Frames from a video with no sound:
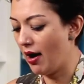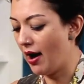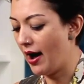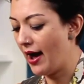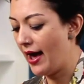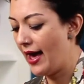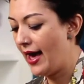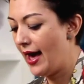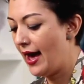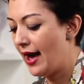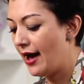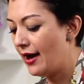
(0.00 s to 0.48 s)

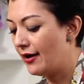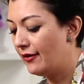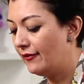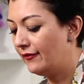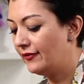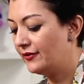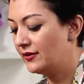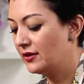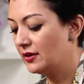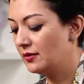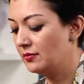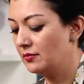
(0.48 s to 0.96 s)
I
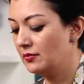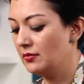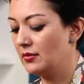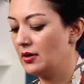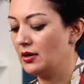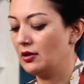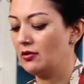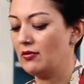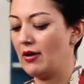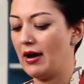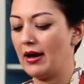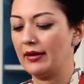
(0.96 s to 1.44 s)
have
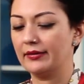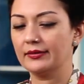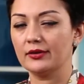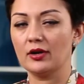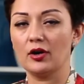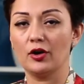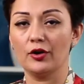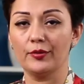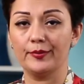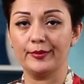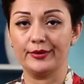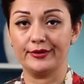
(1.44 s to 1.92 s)
some
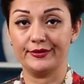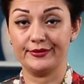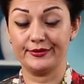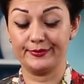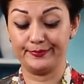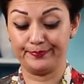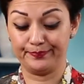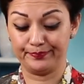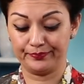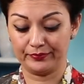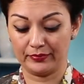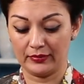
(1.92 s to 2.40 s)
ground
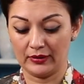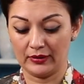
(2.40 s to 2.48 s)
almonds.